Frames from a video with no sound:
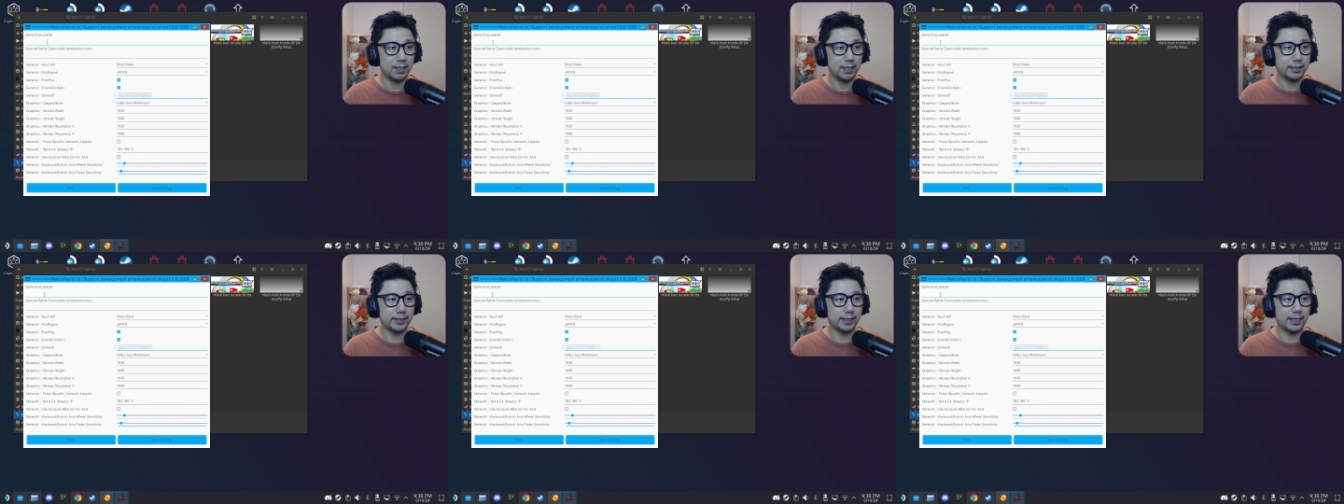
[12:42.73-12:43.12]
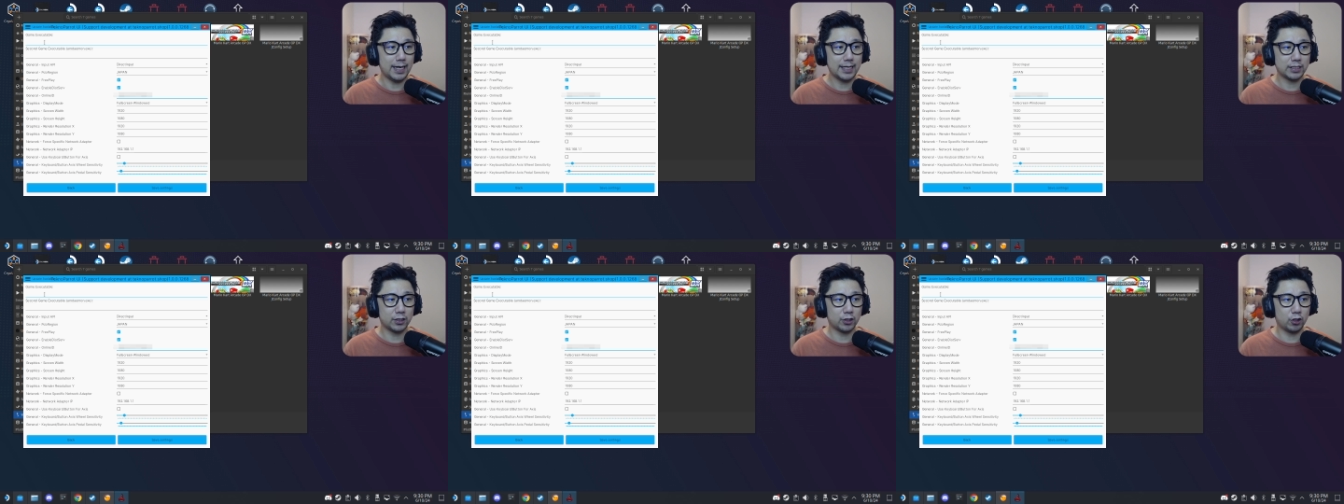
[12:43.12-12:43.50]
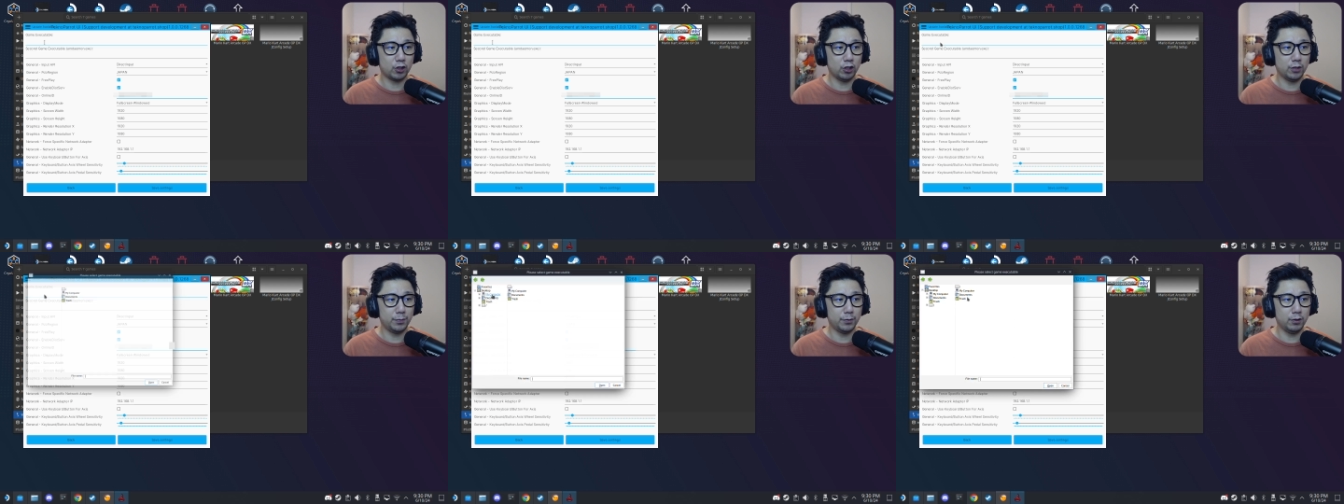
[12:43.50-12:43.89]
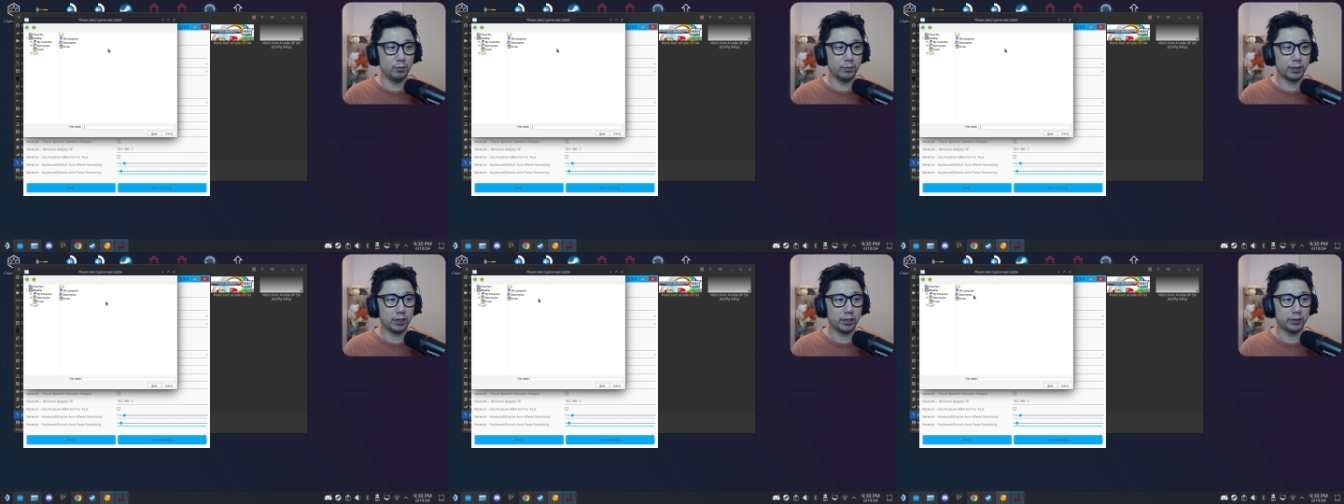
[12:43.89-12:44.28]
Then executable,
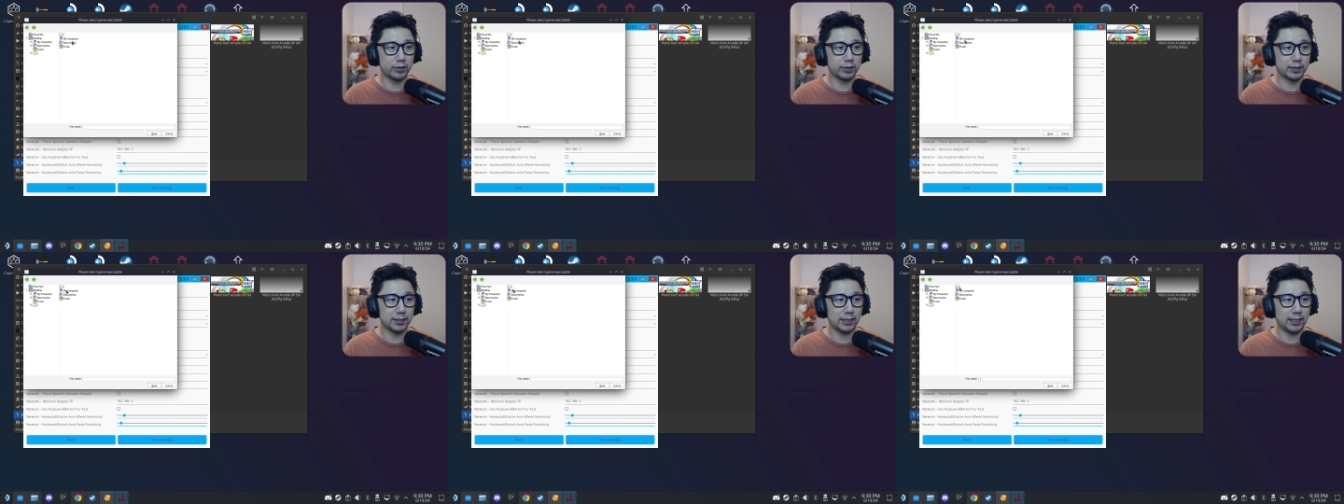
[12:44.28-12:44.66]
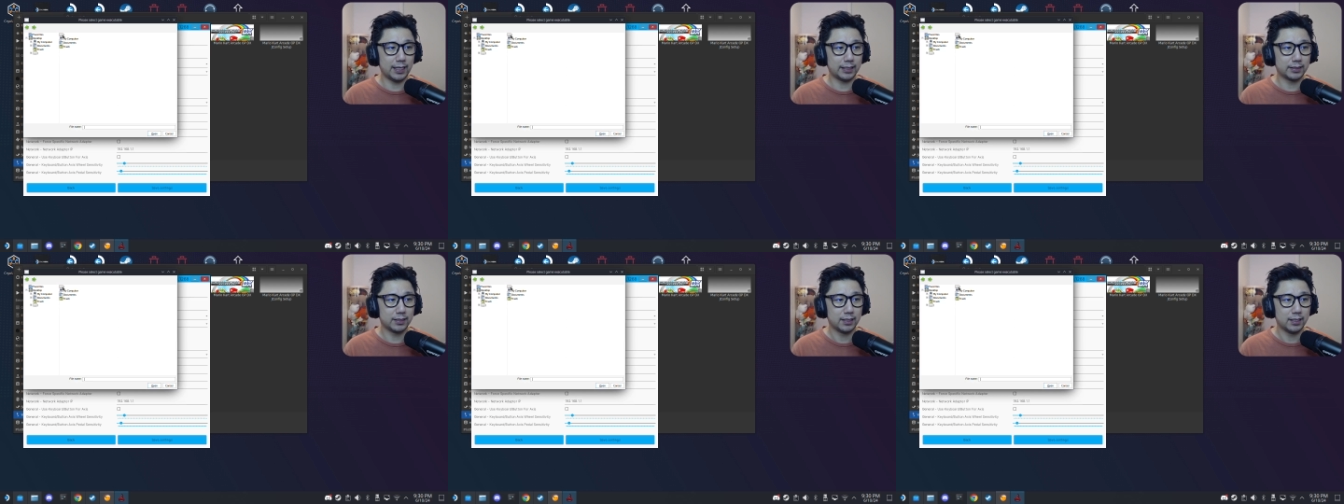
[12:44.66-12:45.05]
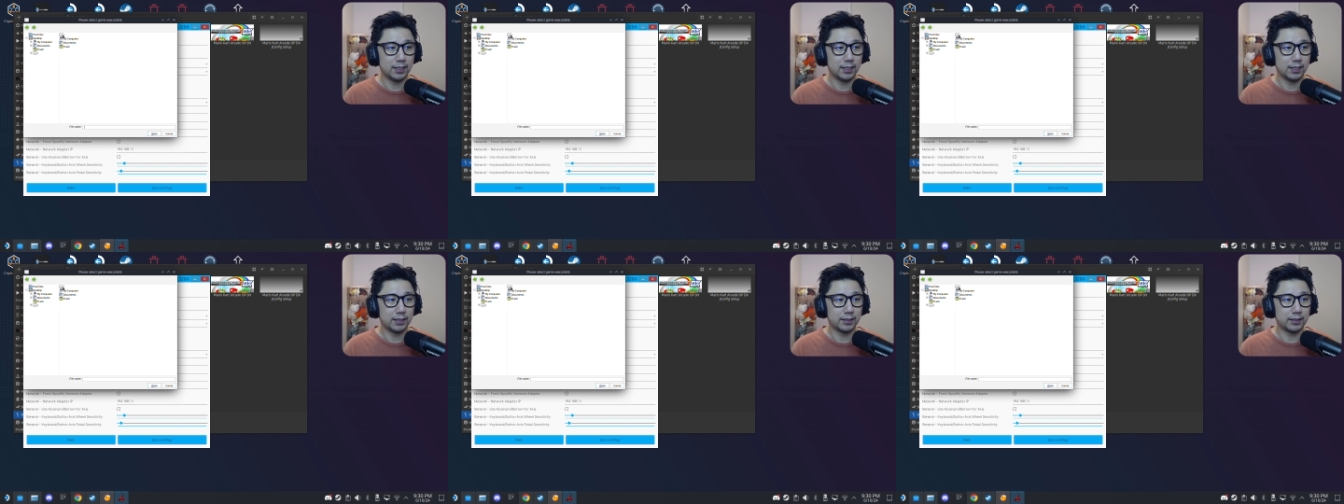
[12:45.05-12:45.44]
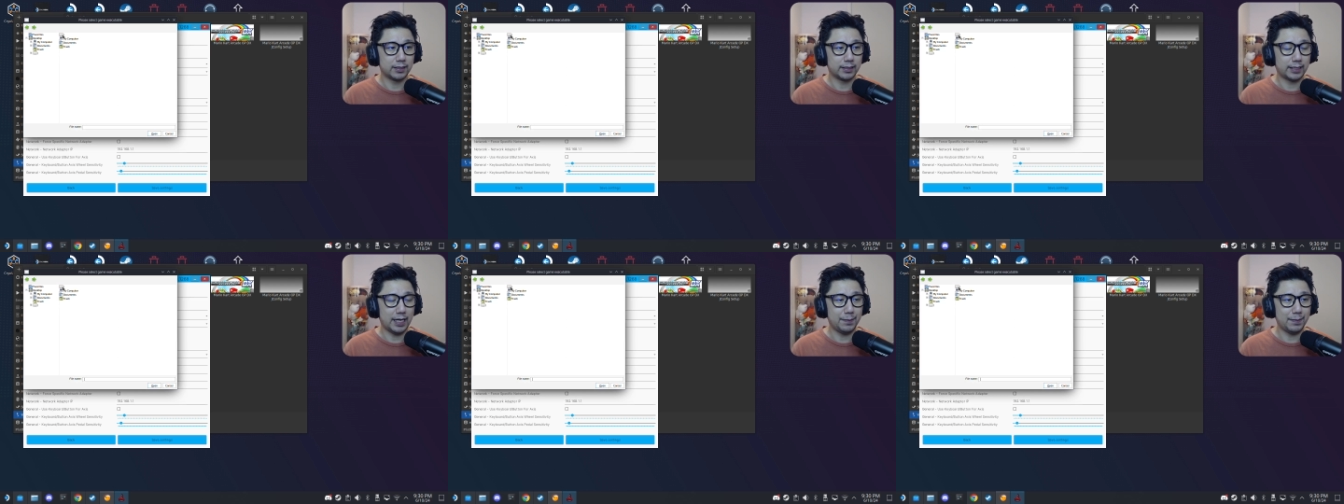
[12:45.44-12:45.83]
we're going to select the
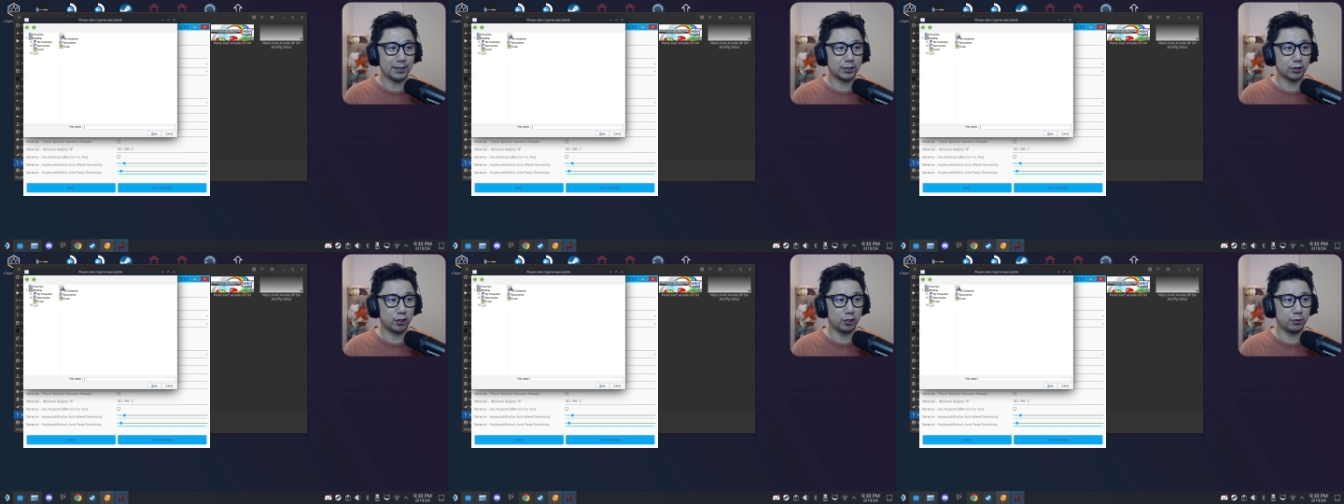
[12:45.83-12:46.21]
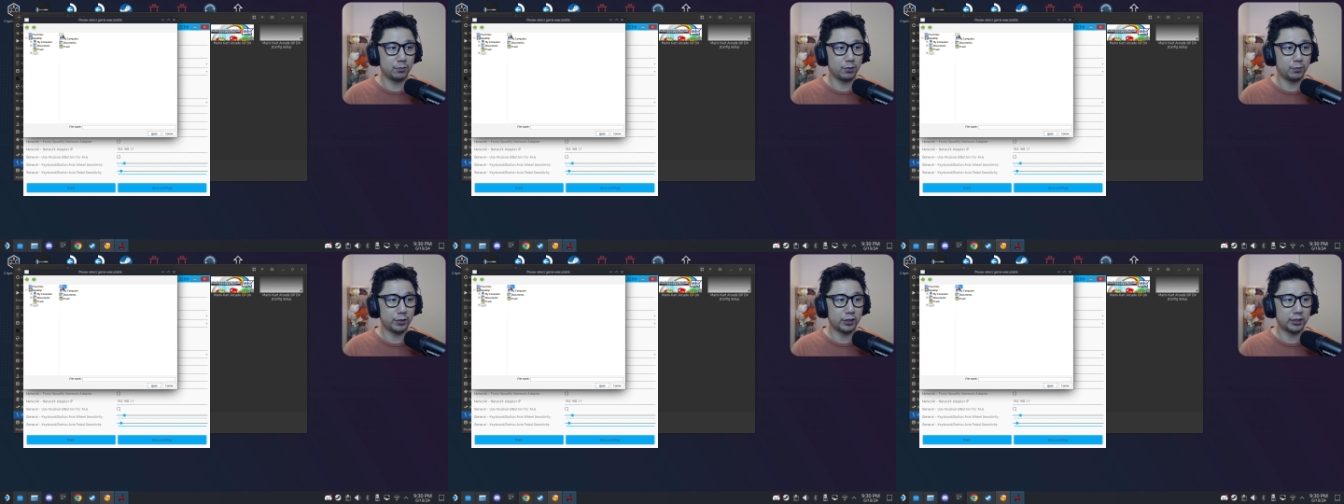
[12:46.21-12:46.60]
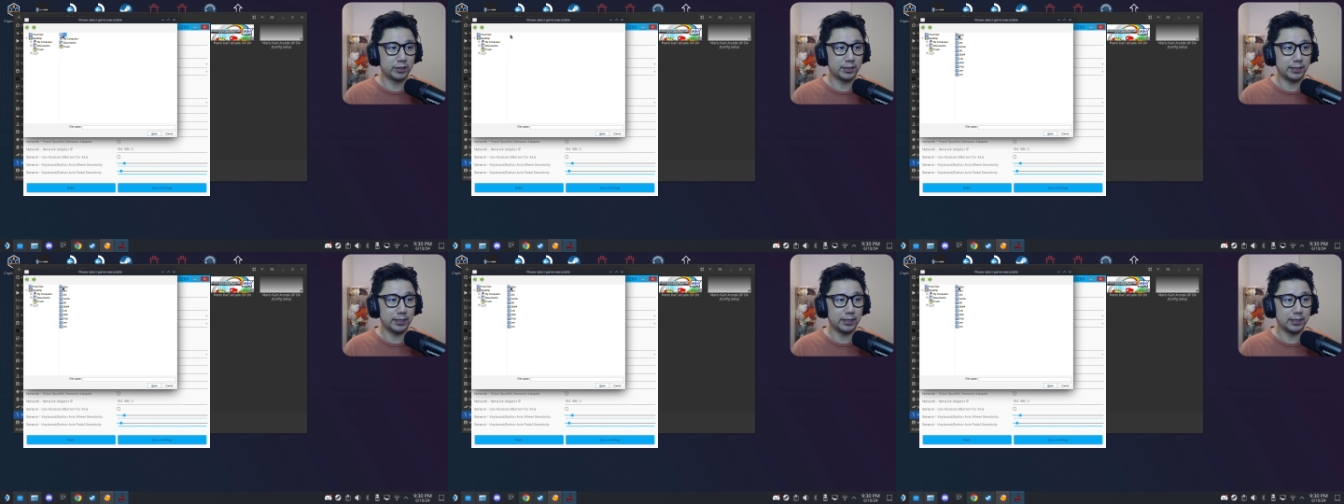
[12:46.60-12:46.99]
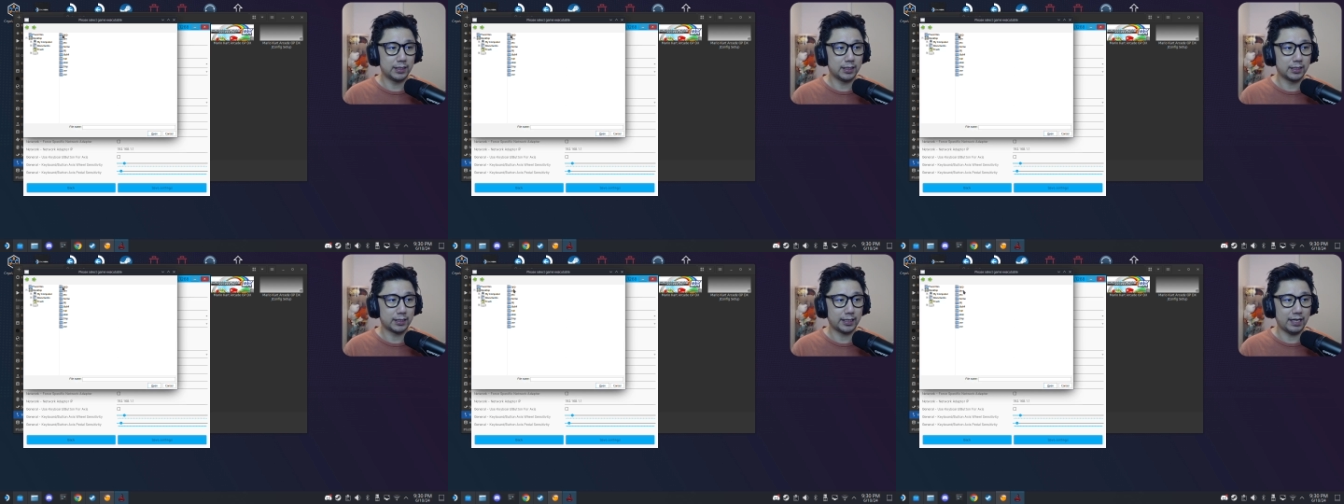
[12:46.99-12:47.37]
game executable, which is in
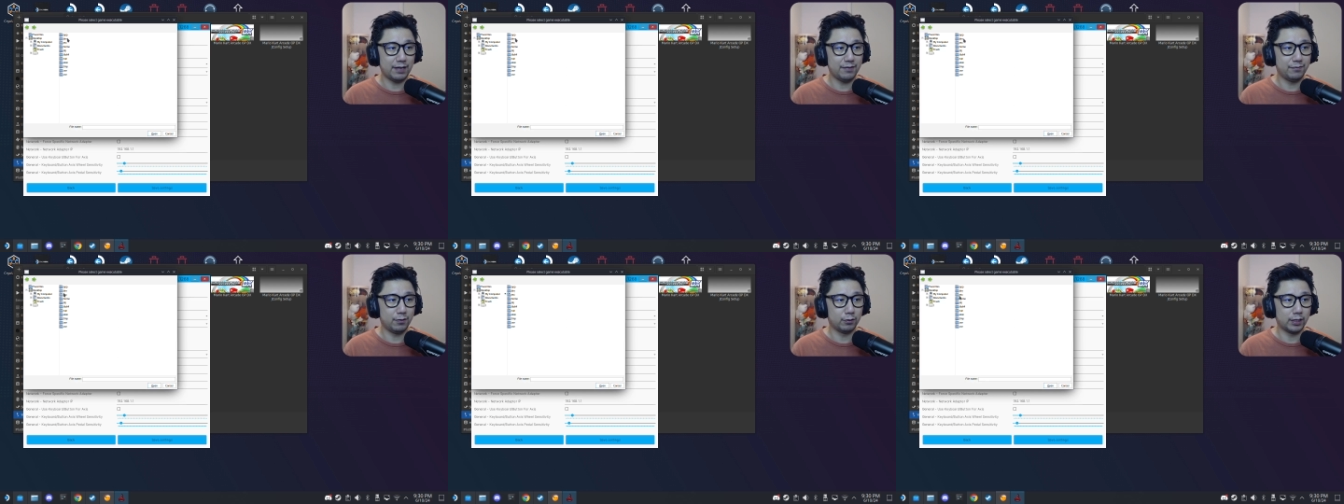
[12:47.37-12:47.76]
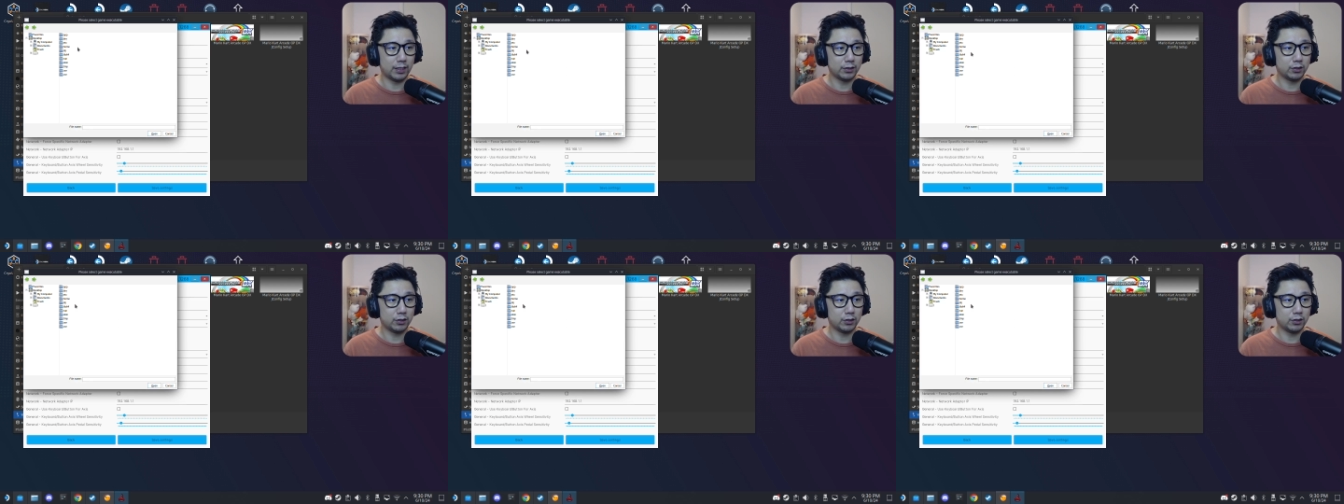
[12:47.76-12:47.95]
the game folder.